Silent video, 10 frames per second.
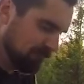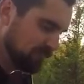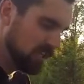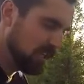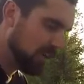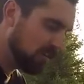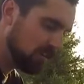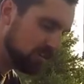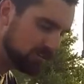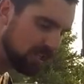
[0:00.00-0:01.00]
Check it out.
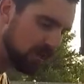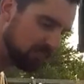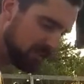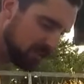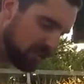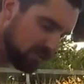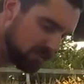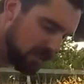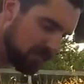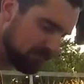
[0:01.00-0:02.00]
Close up. Get a close
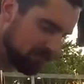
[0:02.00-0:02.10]
up.